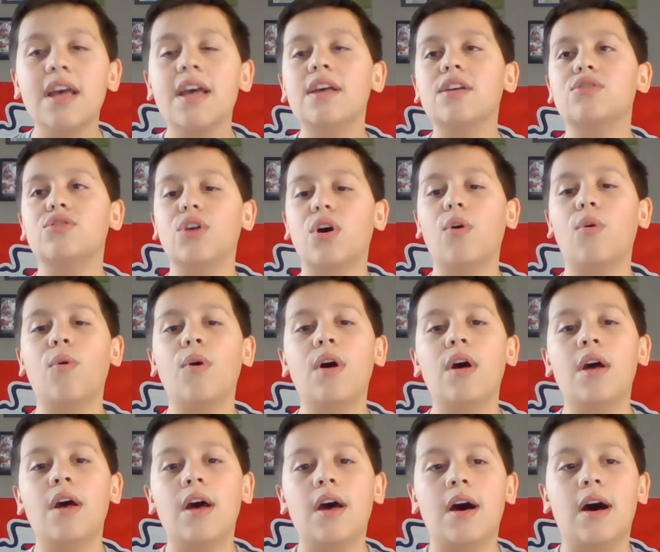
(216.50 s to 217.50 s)
So
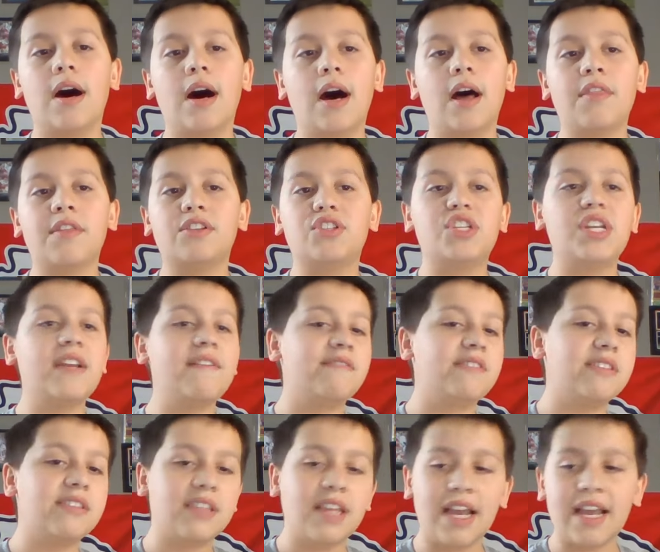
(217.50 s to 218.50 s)
uh, the
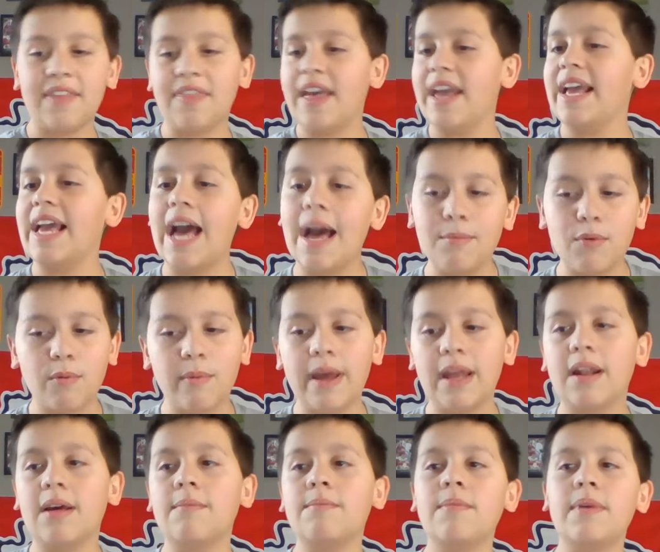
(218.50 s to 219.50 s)
Chiefs, they, they got
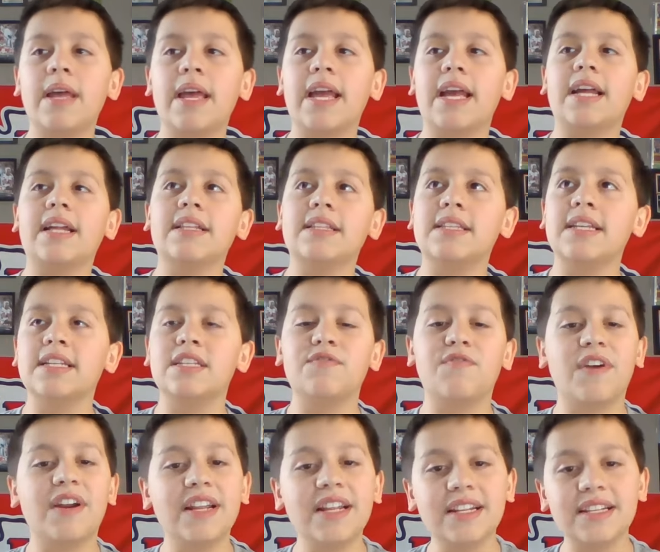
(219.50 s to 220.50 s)
momentum, and it's
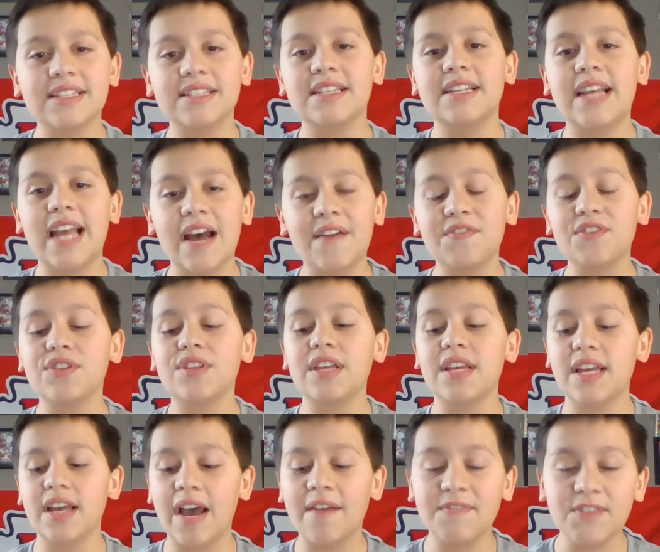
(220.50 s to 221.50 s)
funny to see after
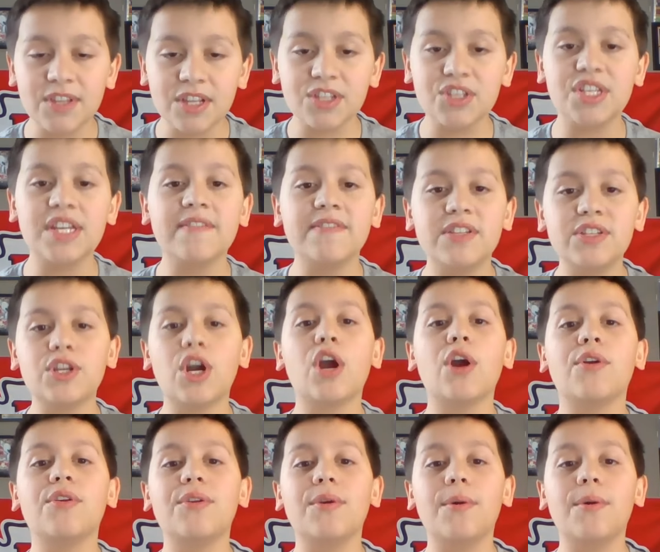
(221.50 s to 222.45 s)
they after the Chiefs start